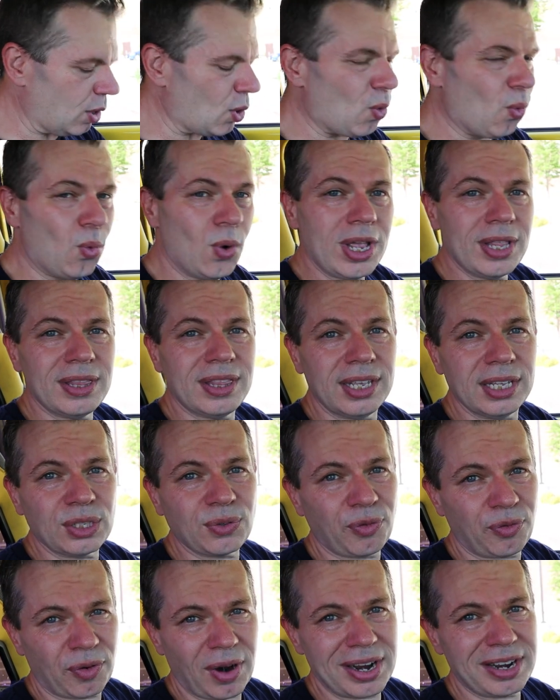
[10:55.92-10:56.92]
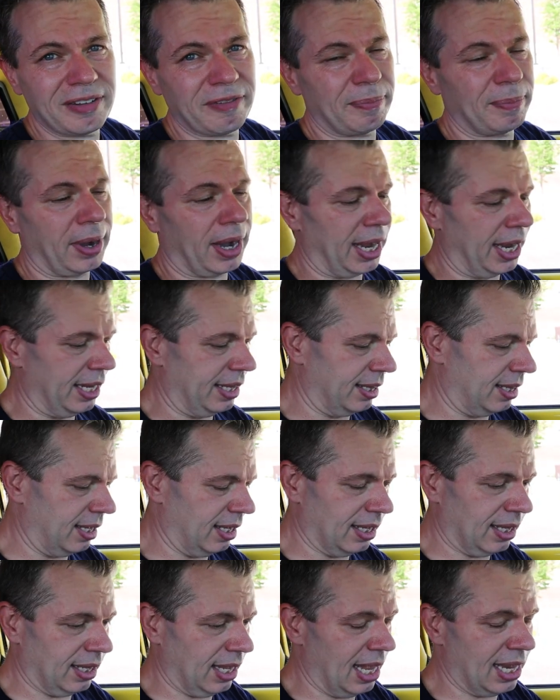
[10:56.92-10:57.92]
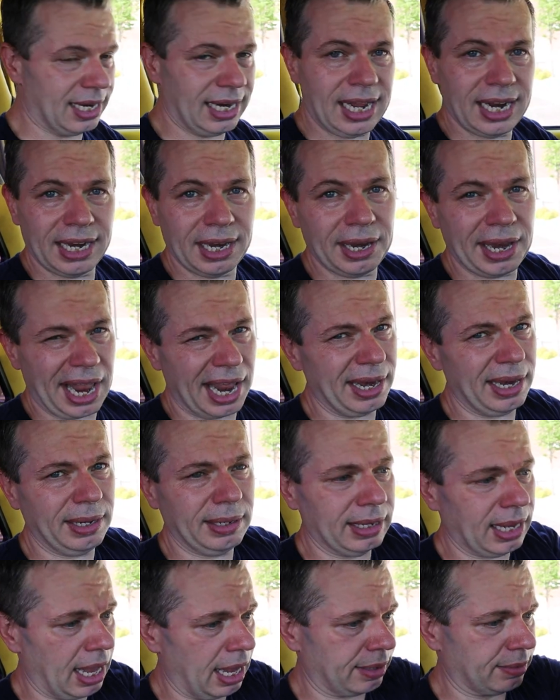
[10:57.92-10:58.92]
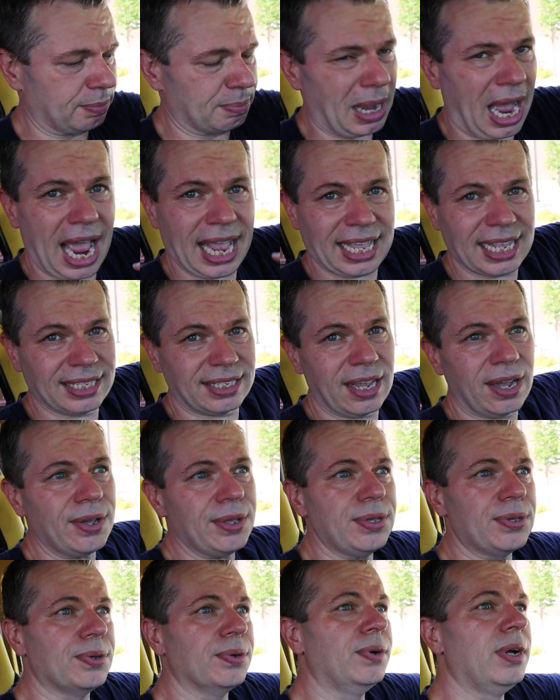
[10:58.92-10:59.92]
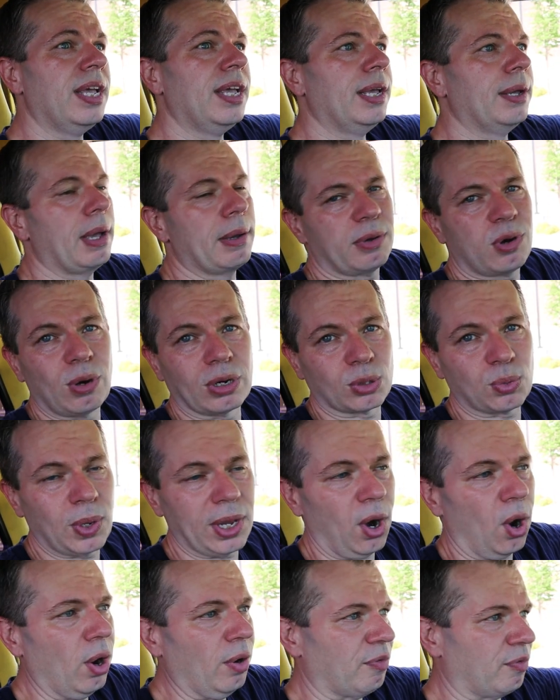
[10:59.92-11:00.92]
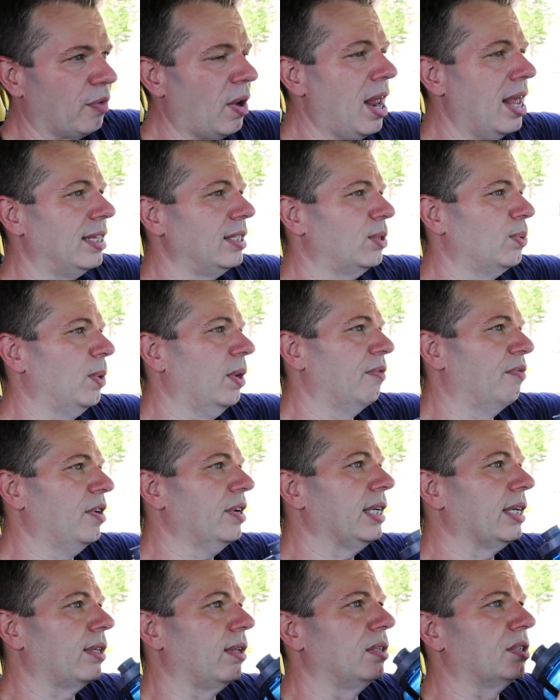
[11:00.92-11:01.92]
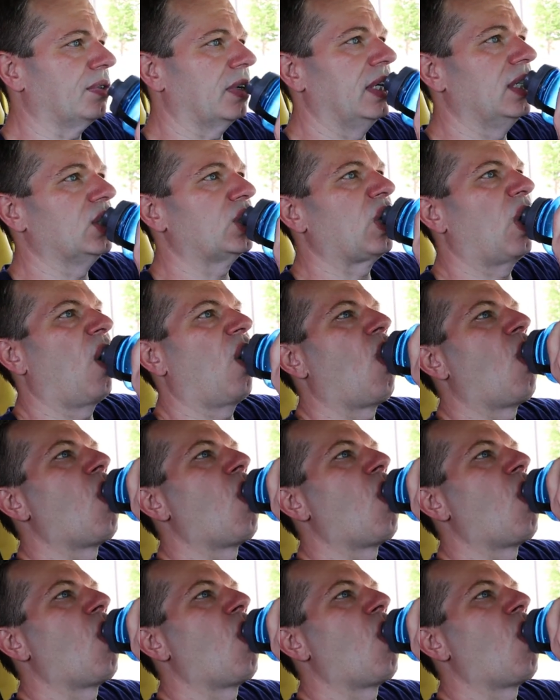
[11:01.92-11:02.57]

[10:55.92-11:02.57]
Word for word: when this friend of mine, and, and, he, and he, I can tell you, of course, we are friends. We are very close friends.